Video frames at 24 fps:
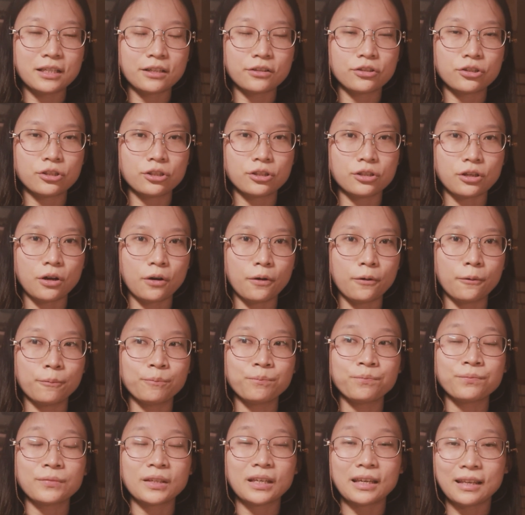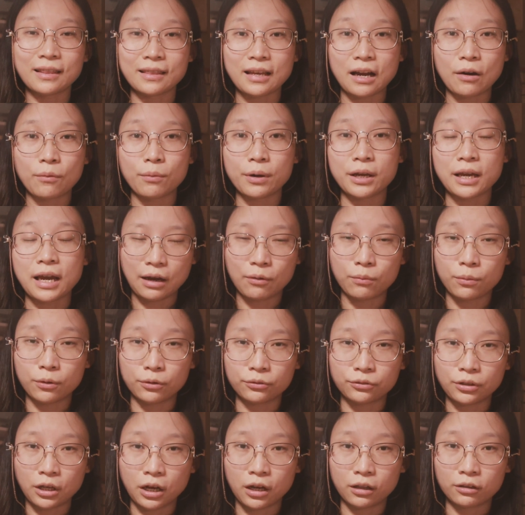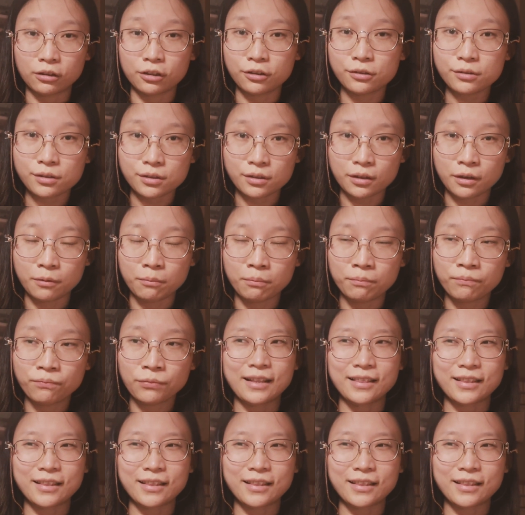so in that way I will not lose them.